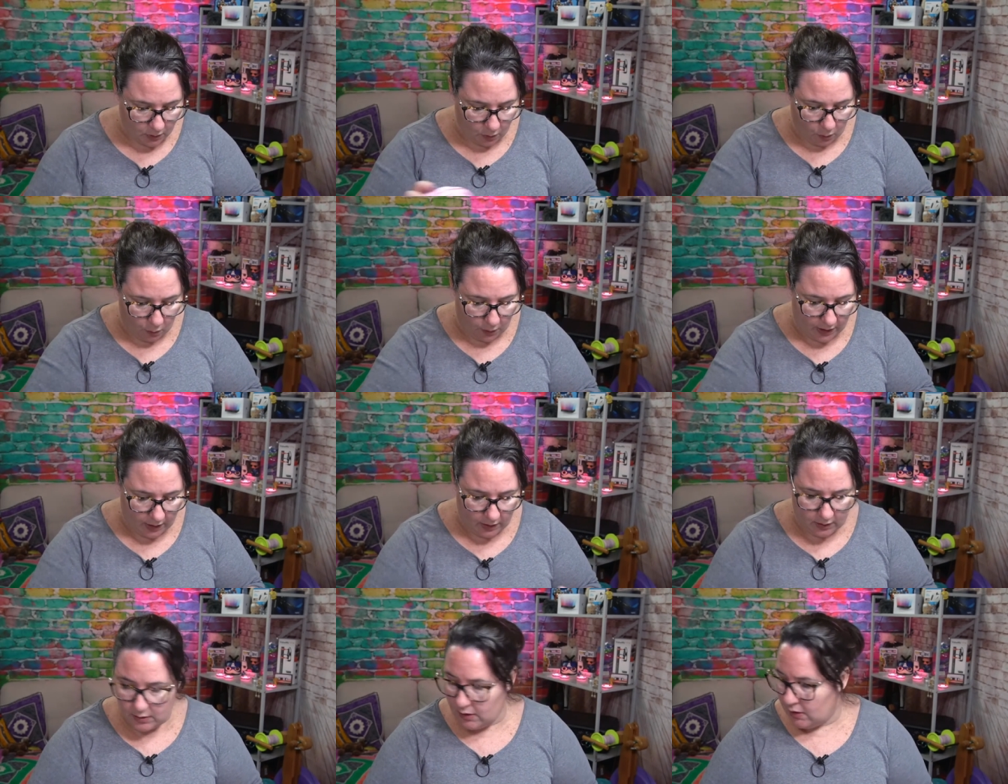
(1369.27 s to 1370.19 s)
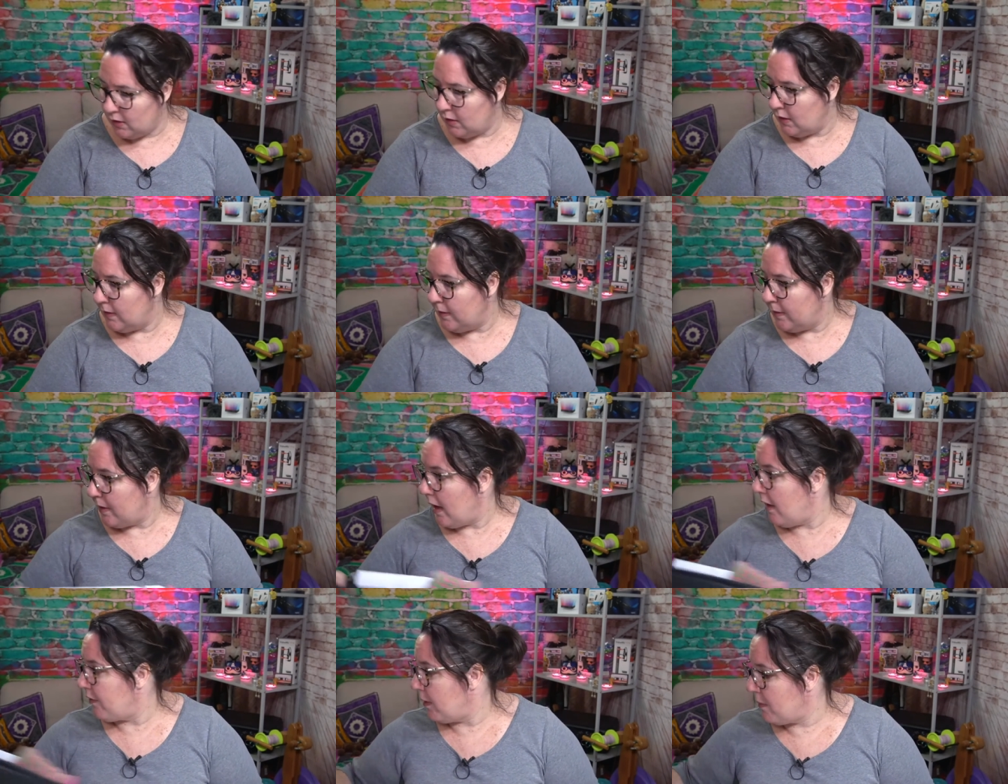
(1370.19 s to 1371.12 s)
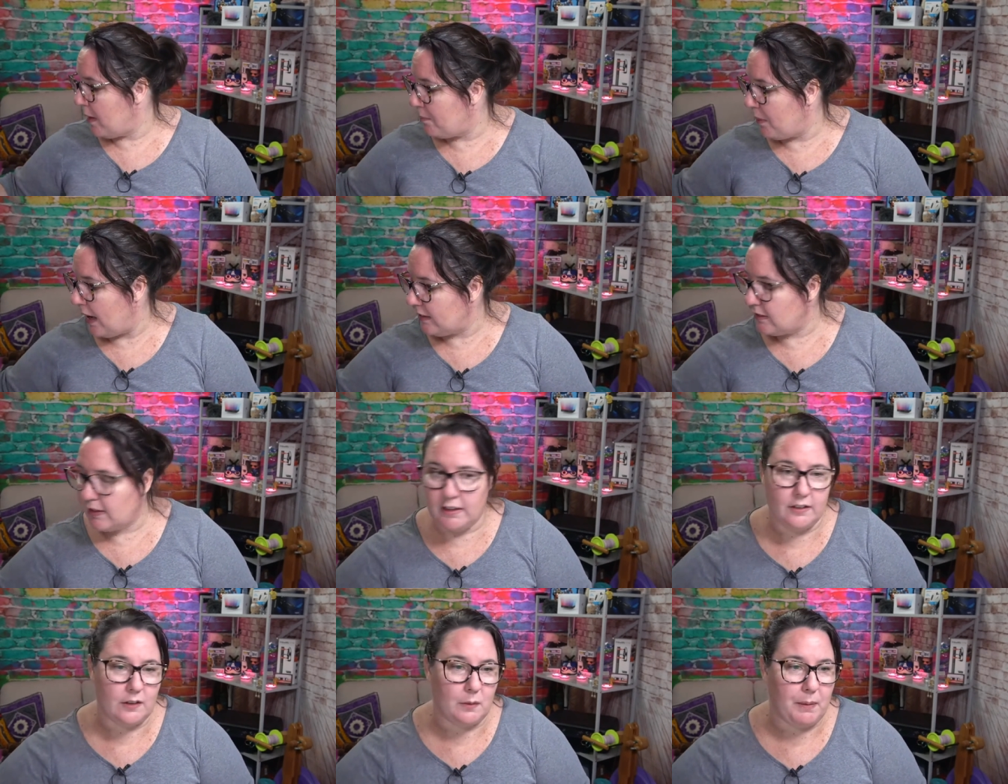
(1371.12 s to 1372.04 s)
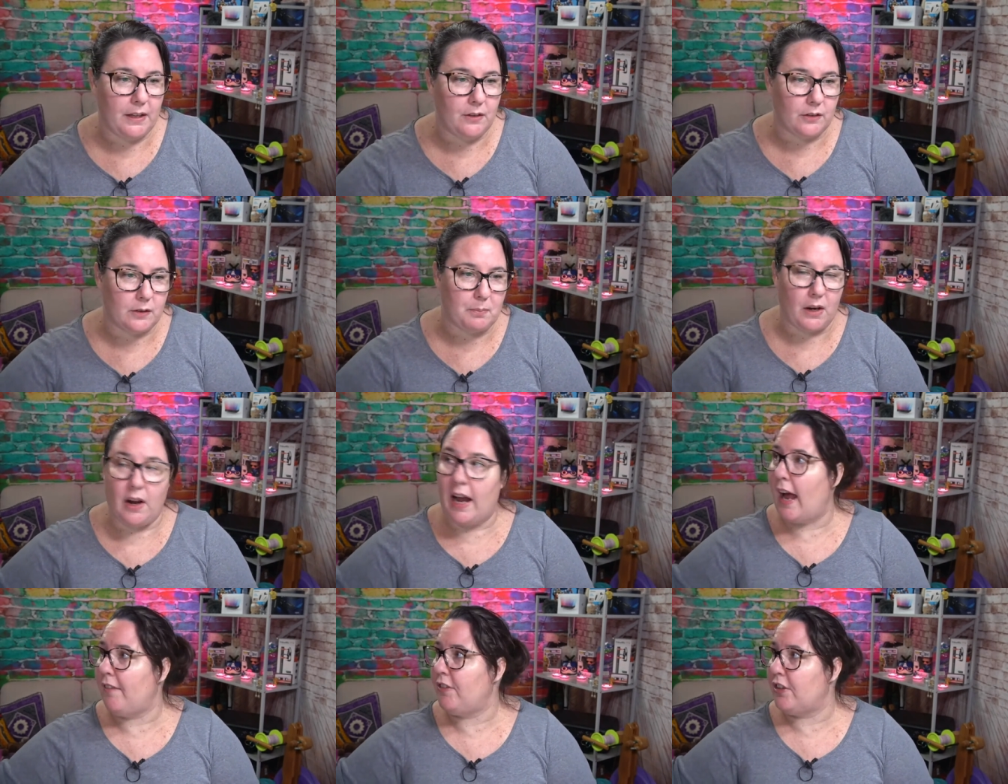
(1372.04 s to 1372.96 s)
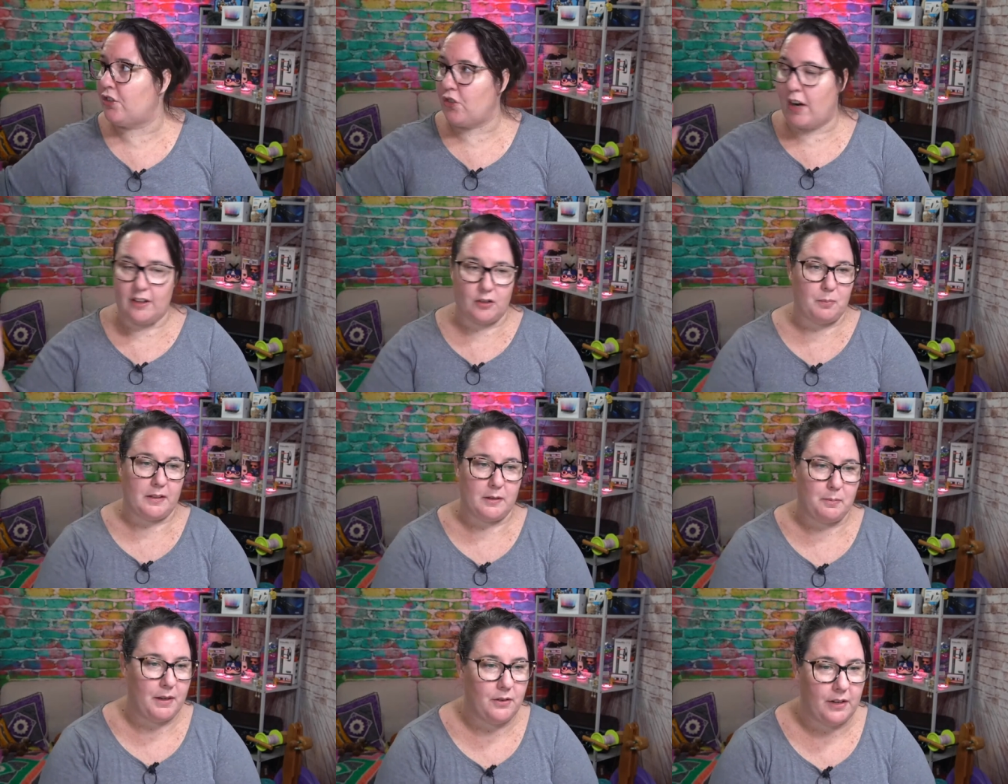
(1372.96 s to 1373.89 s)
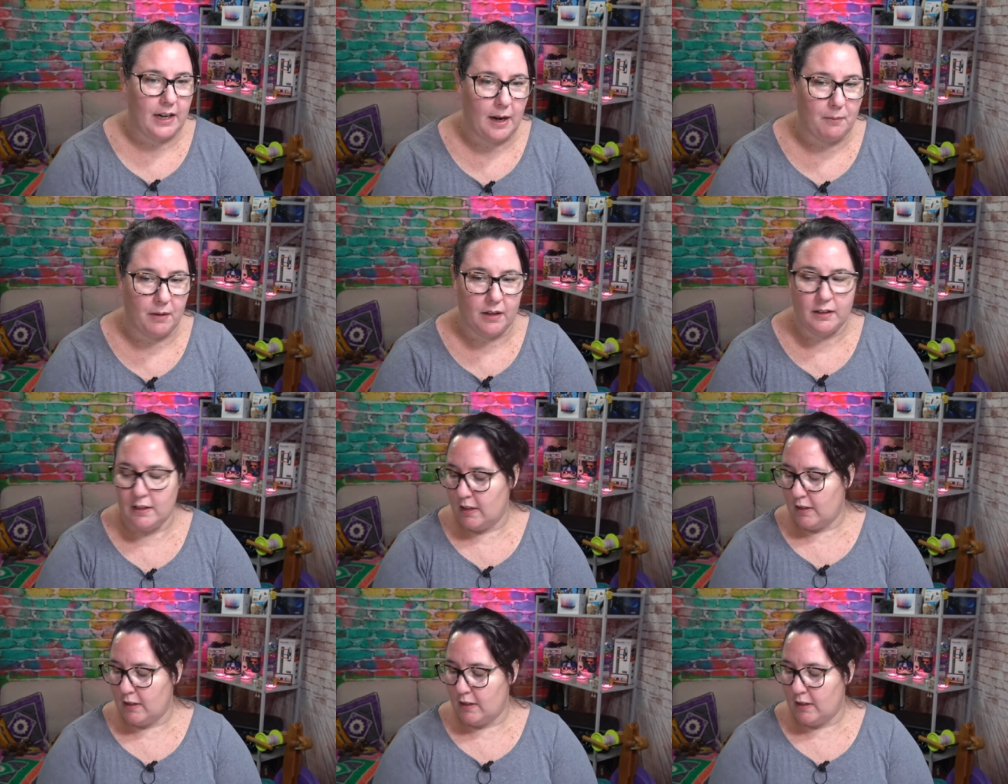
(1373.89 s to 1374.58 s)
Or I've got my basket of spindles, but I have just trashed my spindle camera.